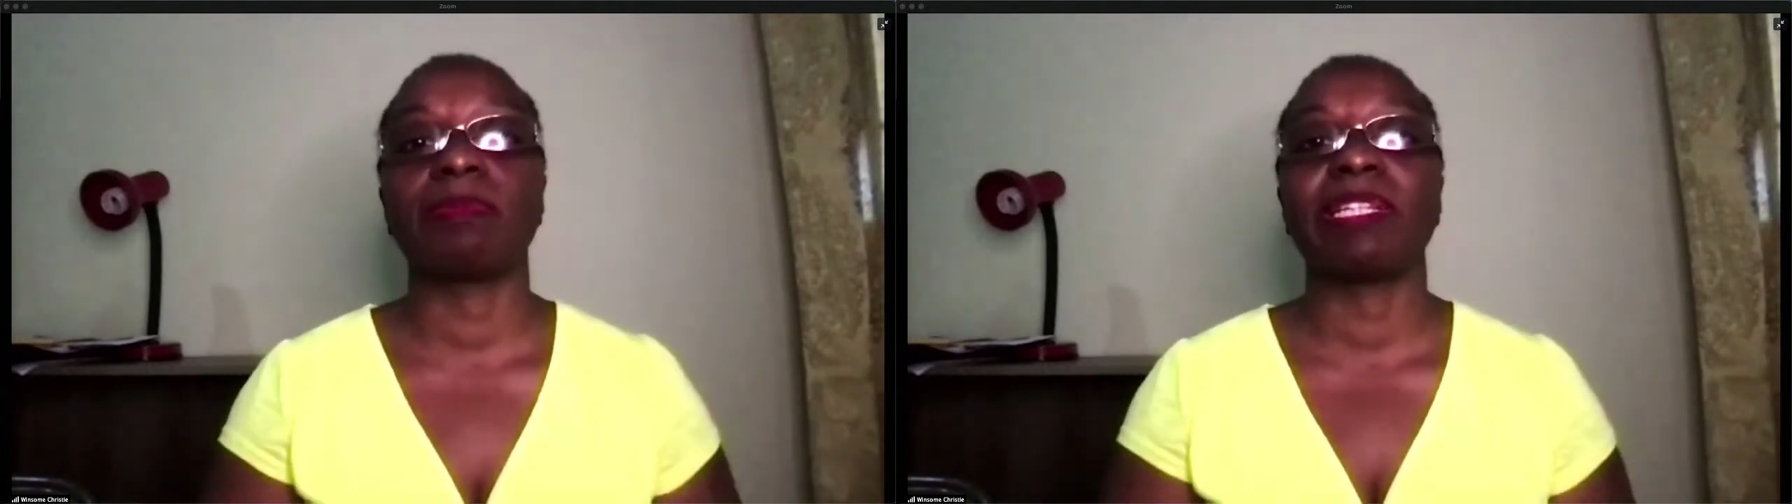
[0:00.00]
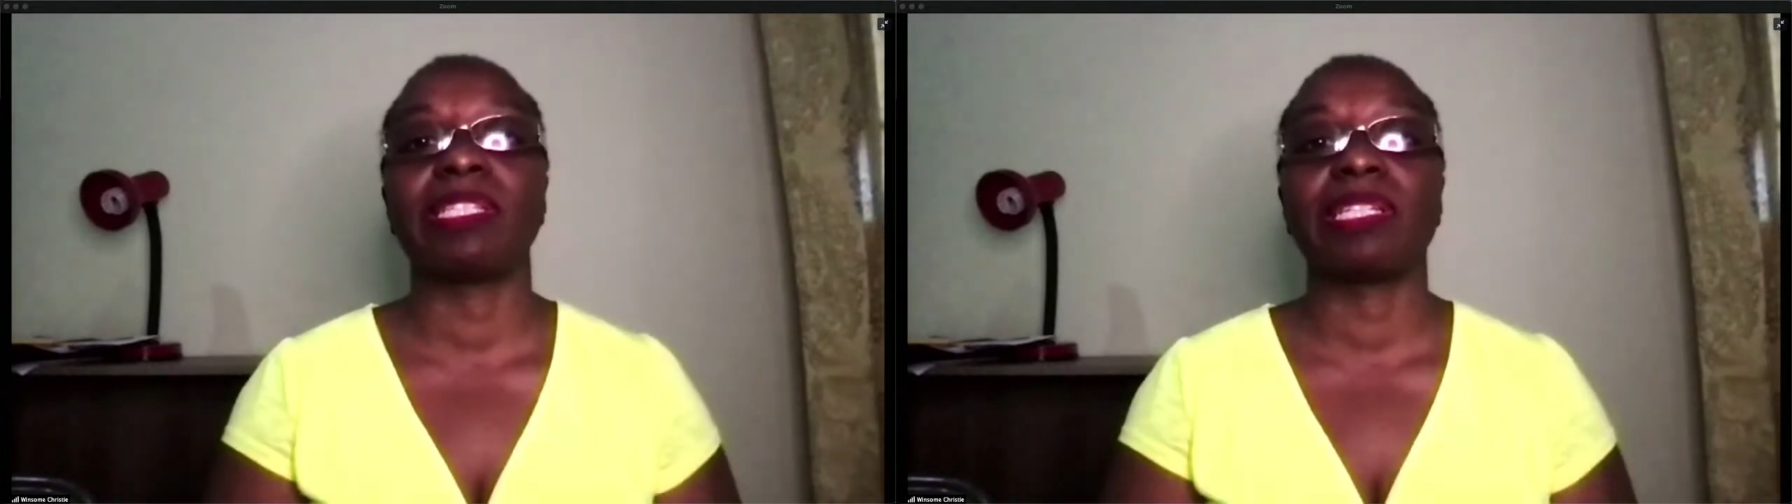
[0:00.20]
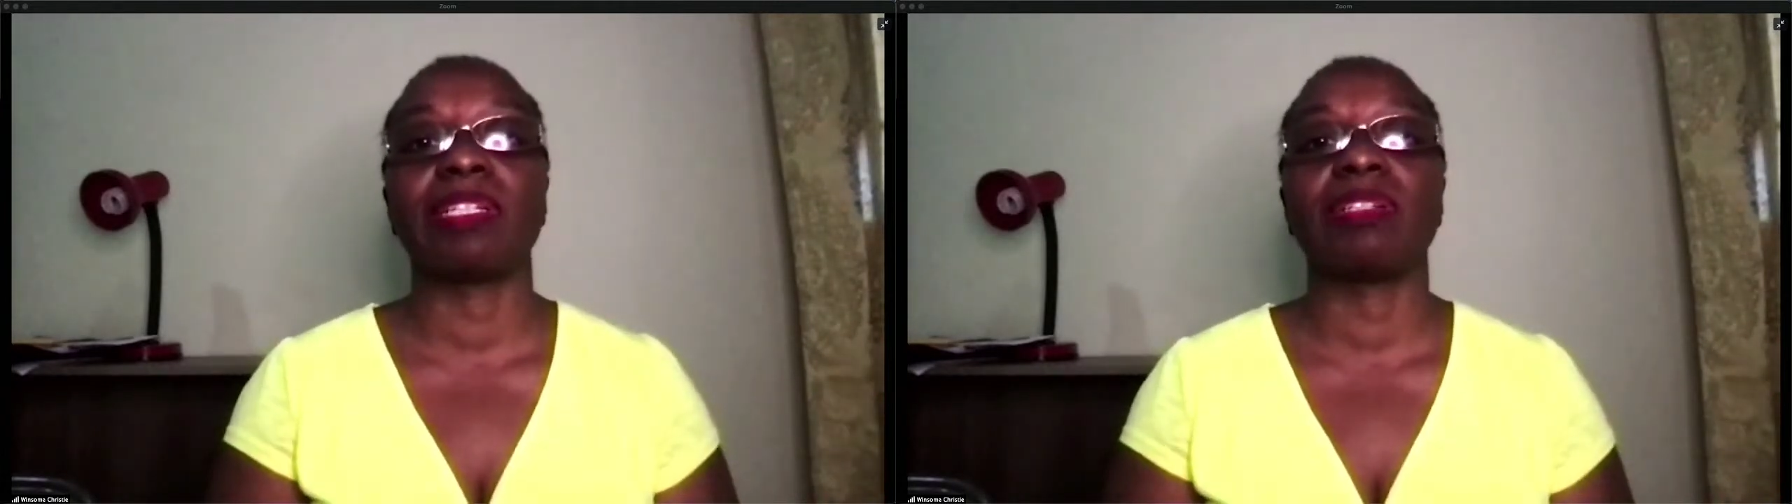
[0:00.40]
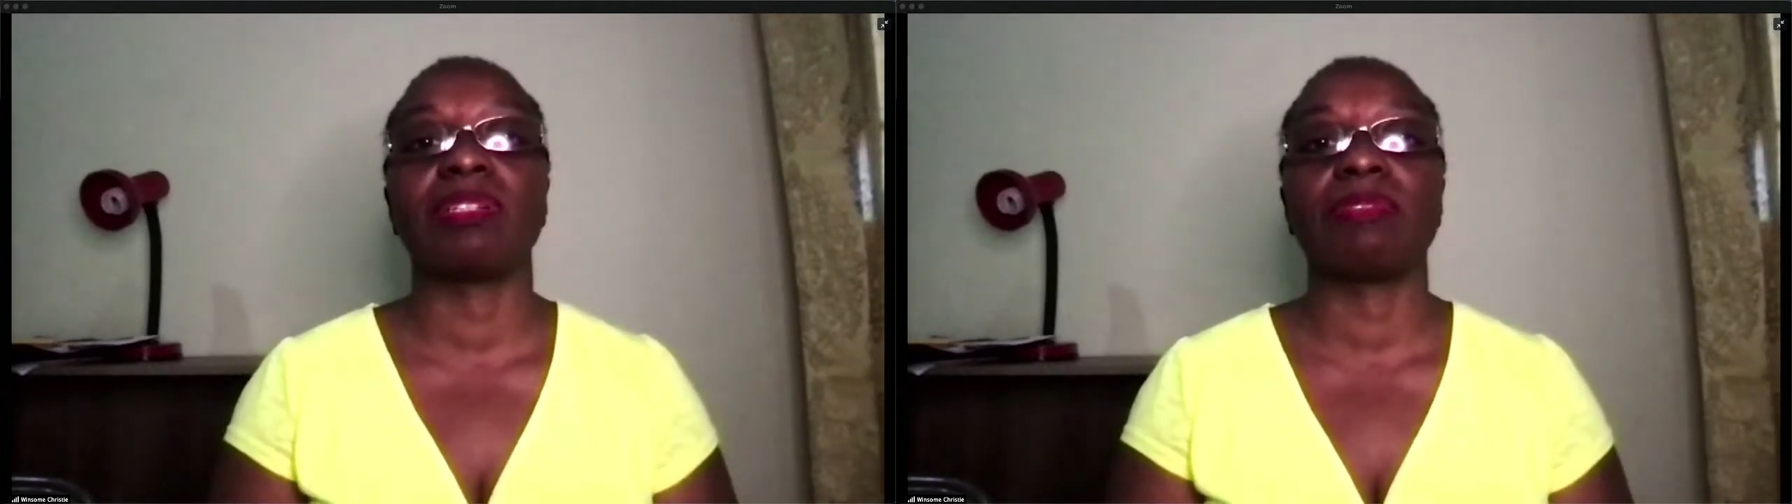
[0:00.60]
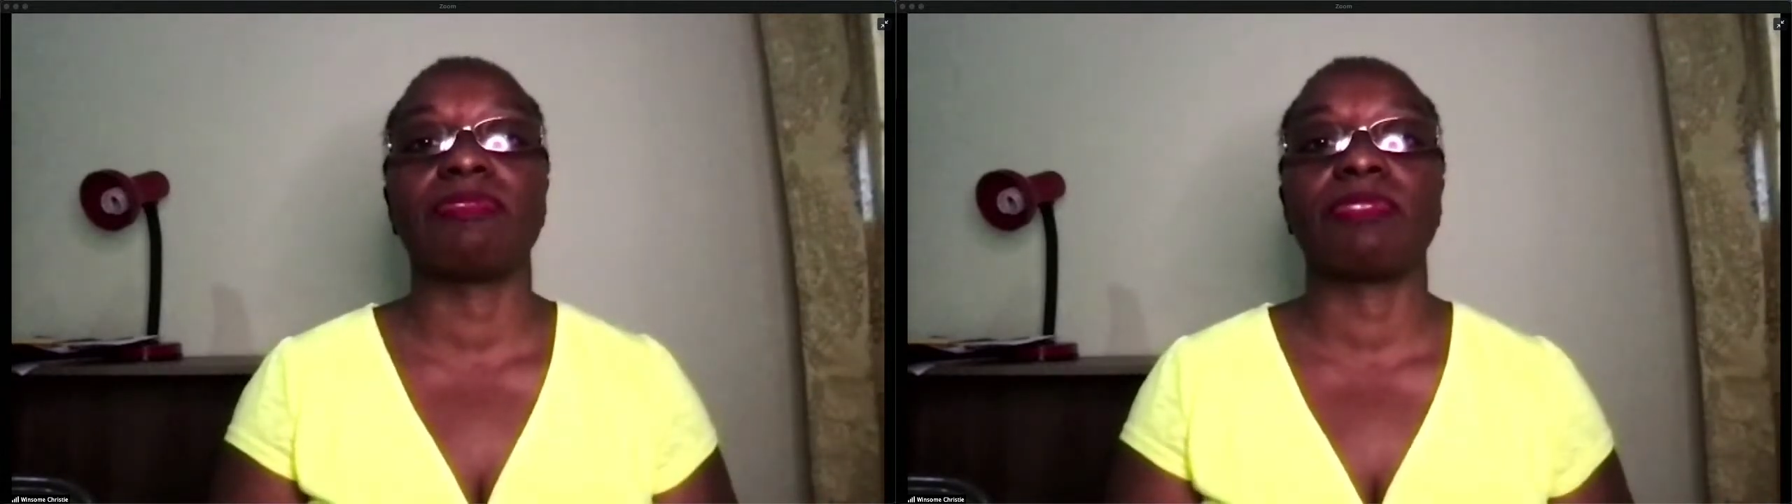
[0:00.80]
basically
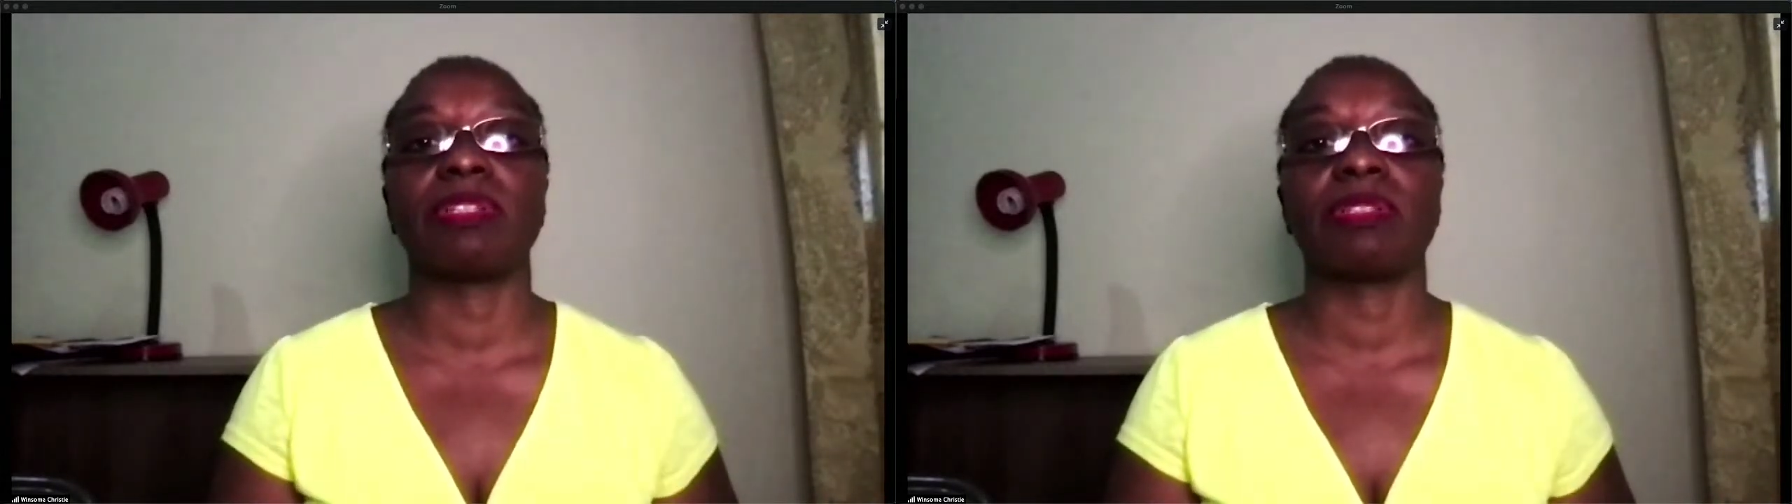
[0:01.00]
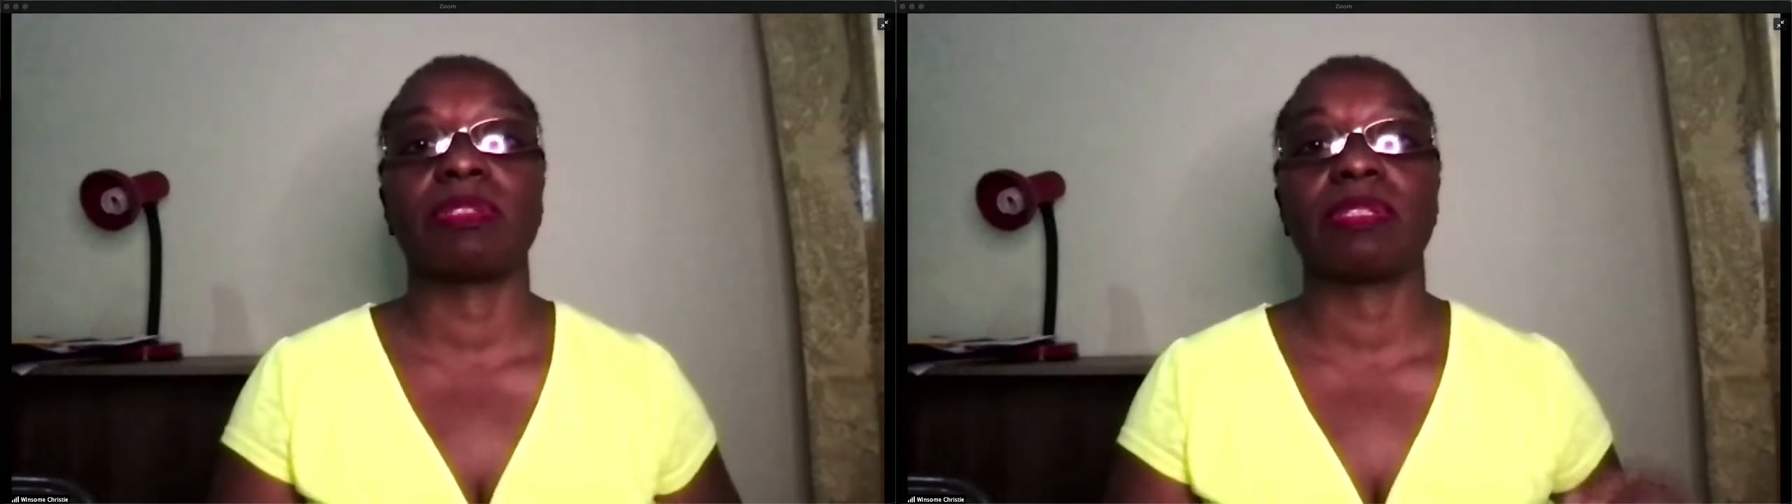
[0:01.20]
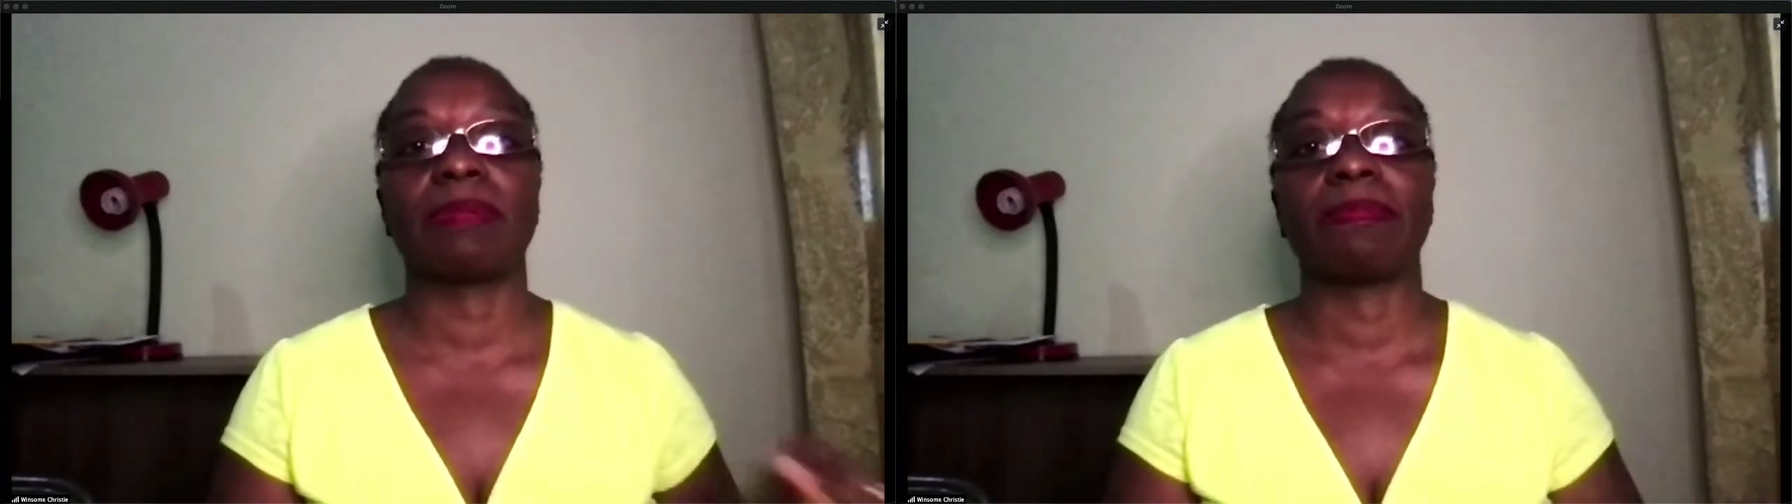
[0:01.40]
the difference.